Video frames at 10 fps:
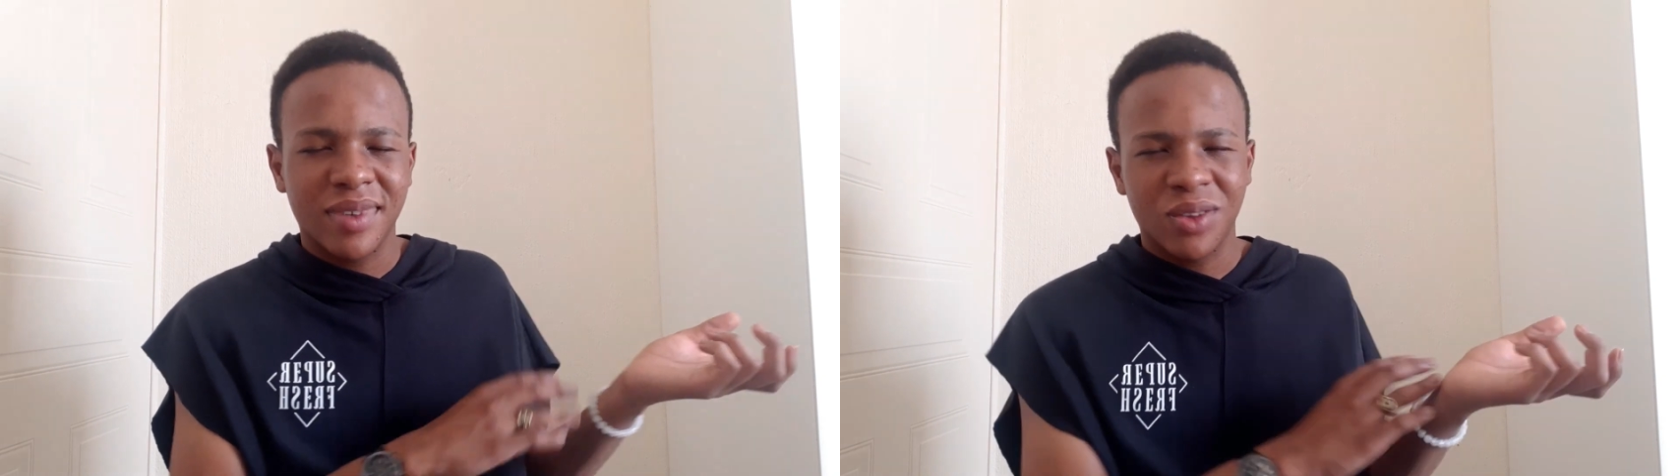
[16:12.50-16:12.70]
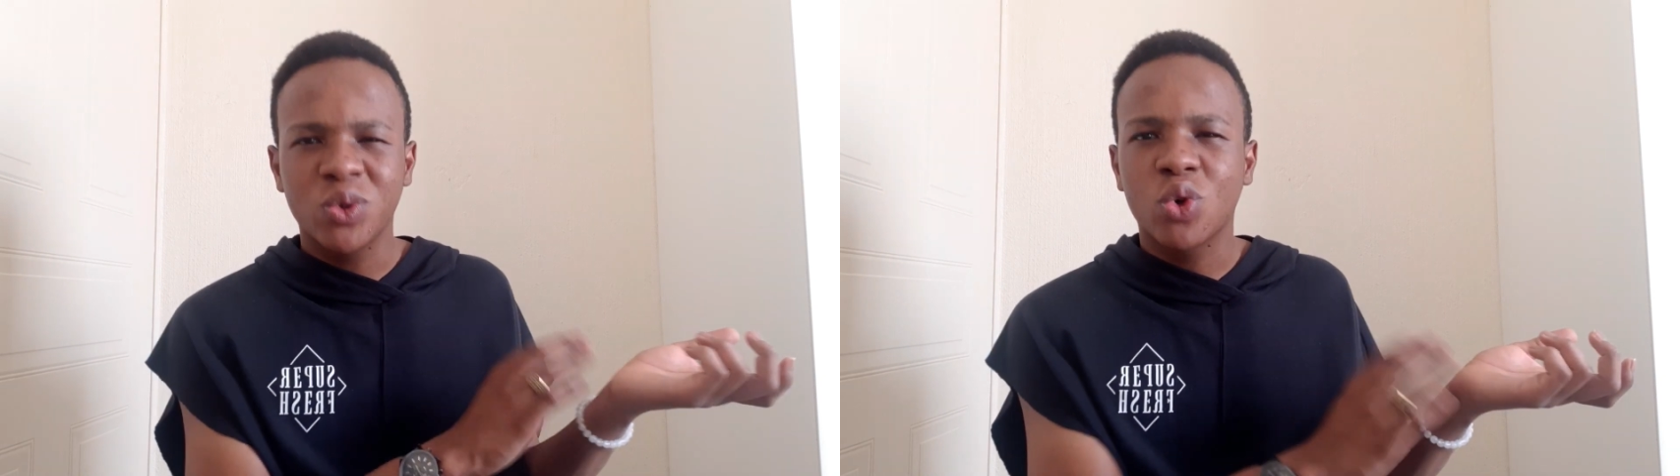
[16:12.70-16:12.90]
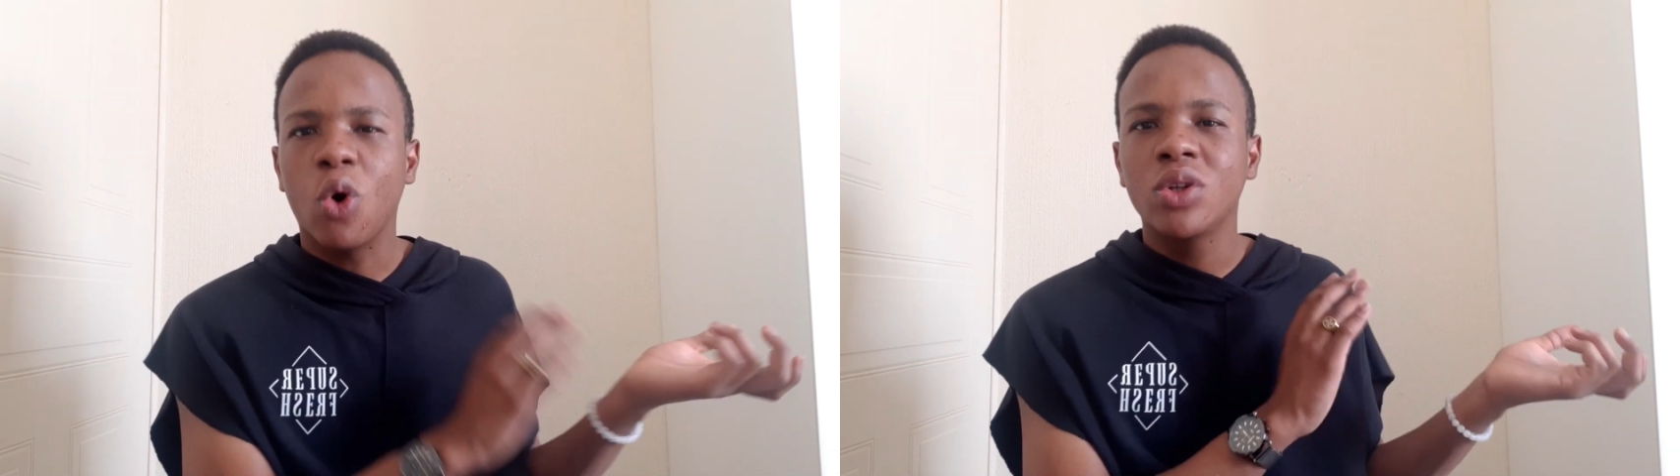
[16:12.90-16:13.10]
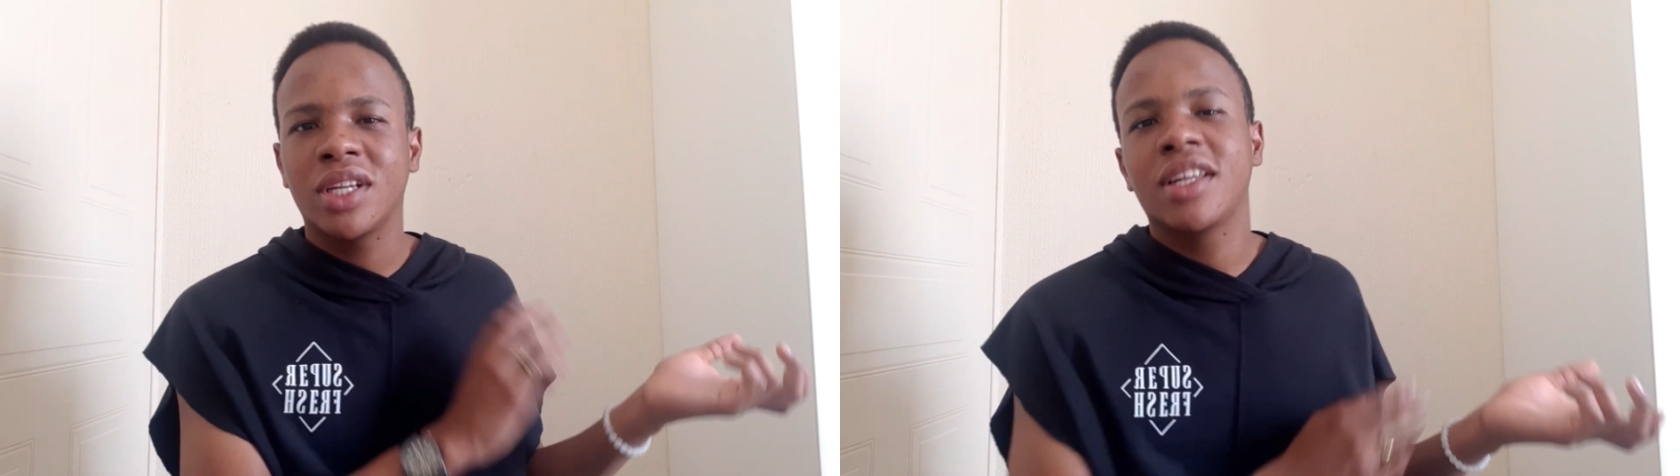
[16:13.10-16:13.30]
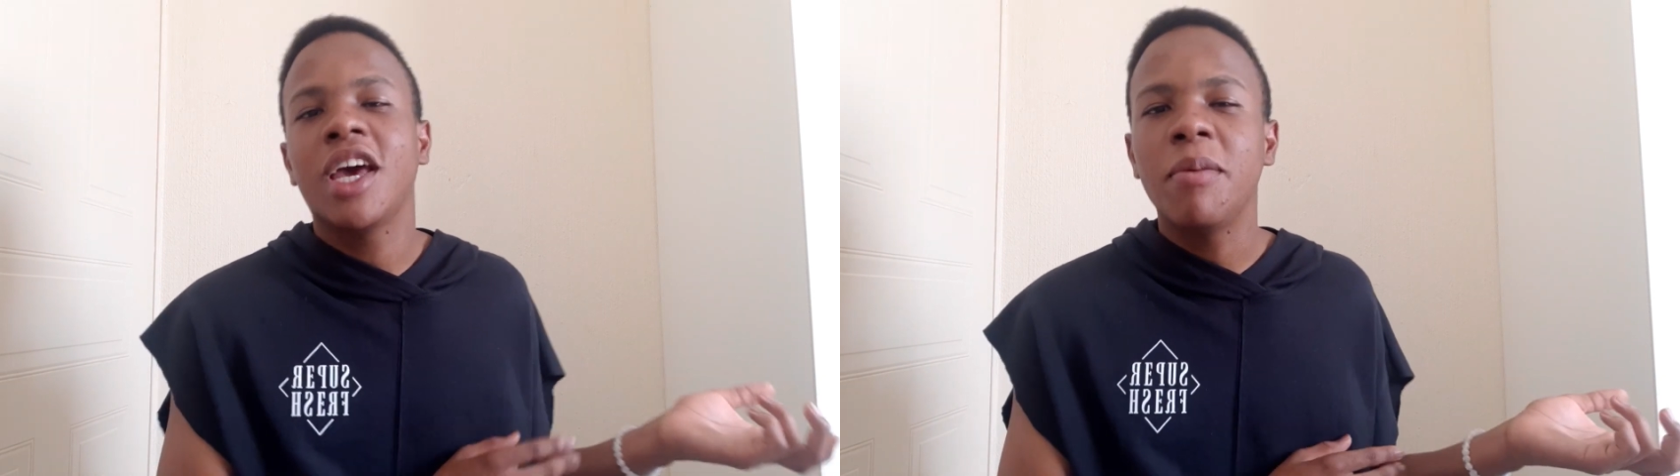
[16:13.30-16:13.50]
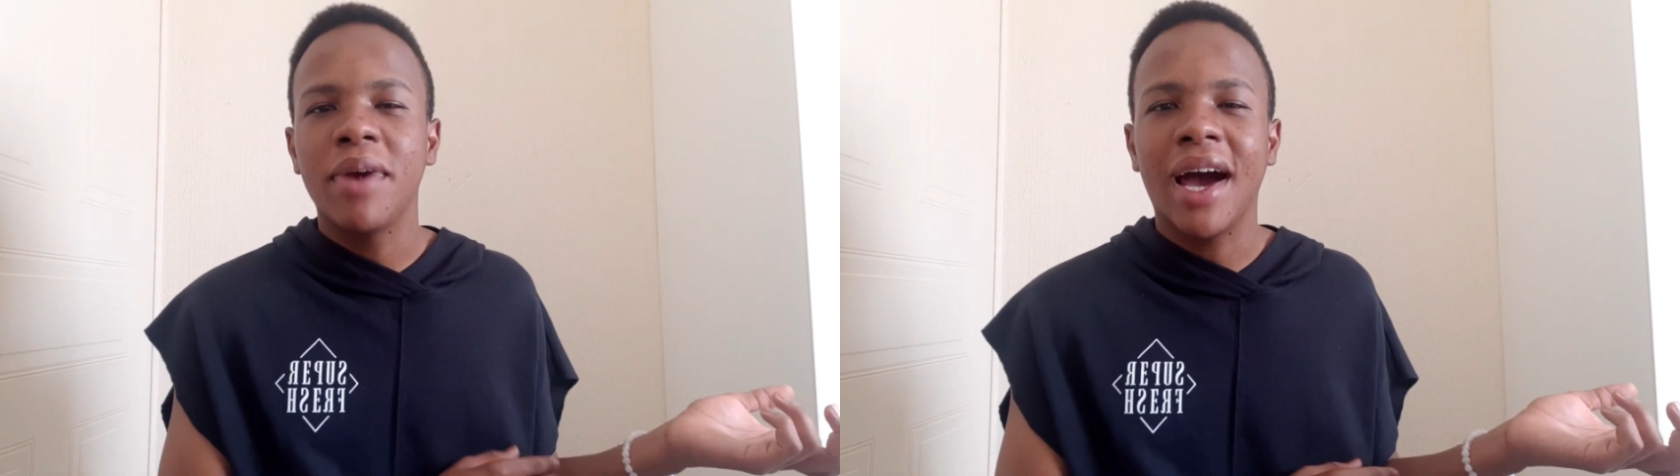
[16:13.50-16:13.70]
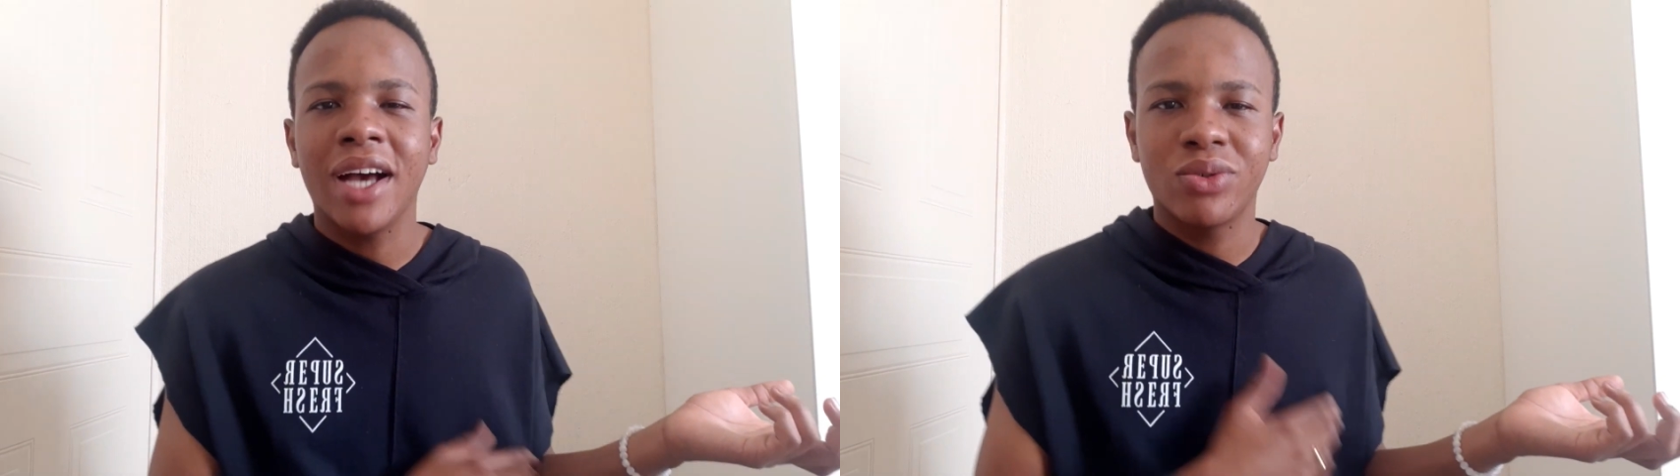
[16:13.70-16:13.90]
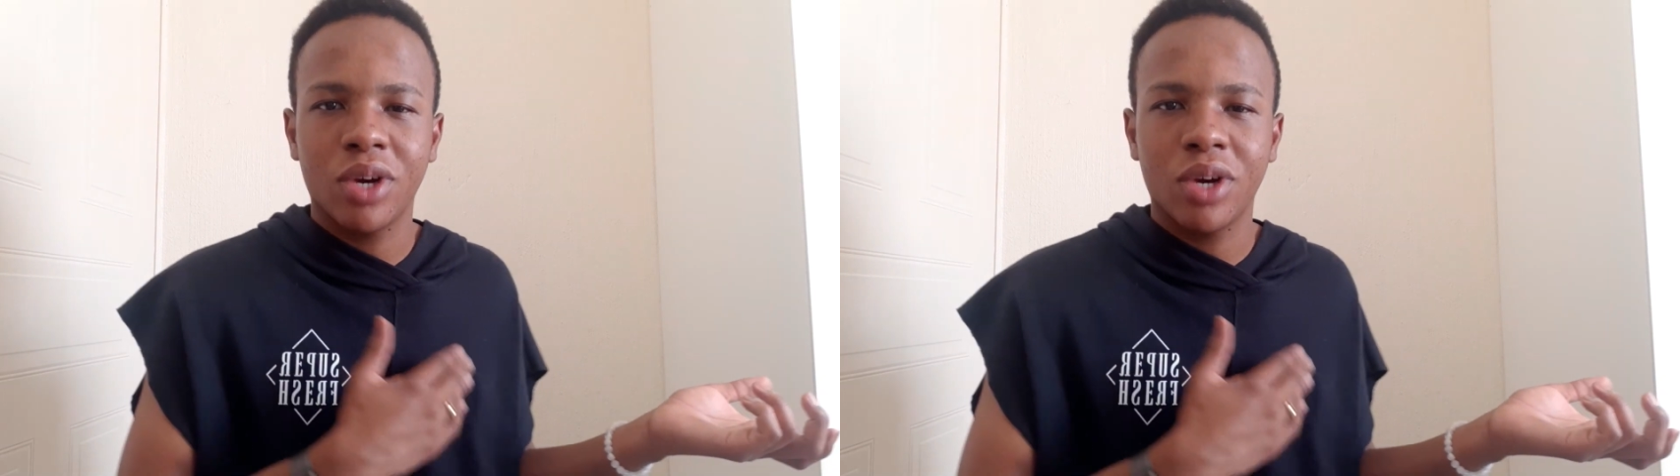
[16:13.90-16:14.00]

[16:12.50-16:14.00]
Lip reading: those goals and KPIs were